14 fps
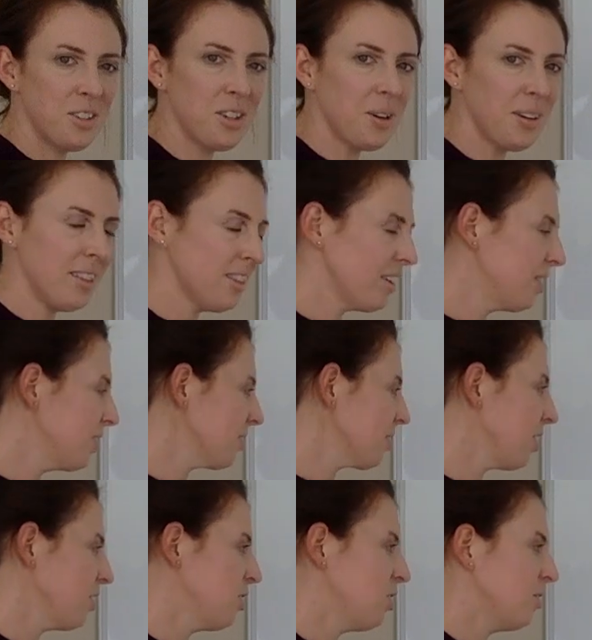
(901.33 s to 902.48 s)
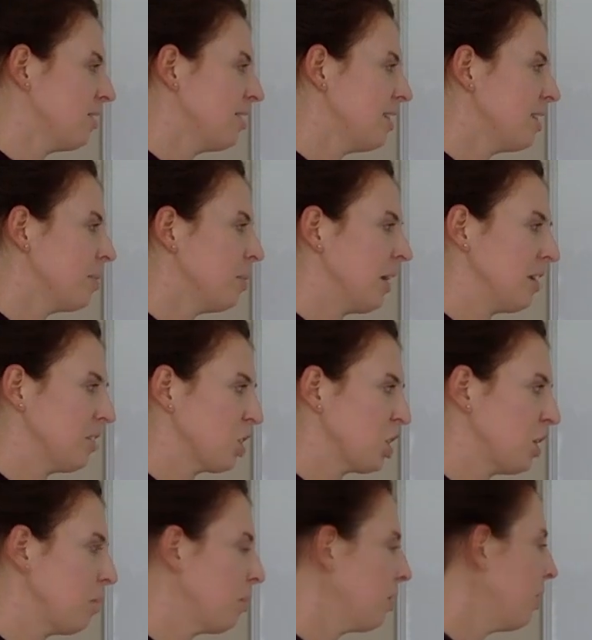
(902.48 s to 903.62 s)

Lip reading: don't eat those, college students eat them because they're cheap.